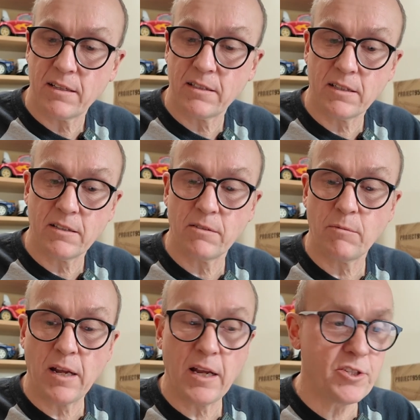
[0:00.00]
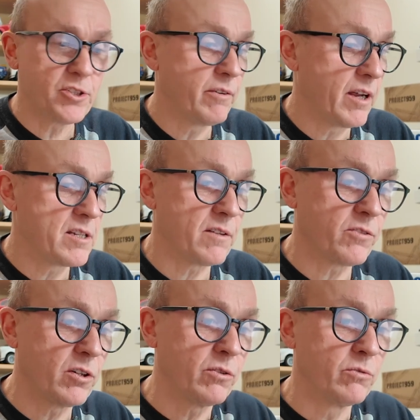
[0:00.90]
The issue is I've
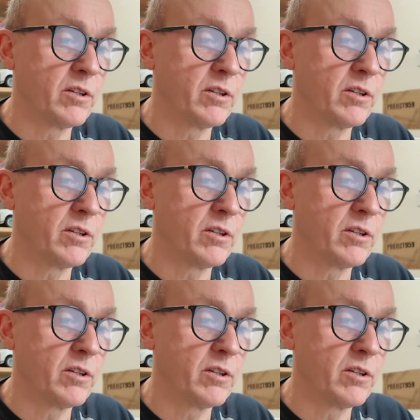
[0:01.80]
got all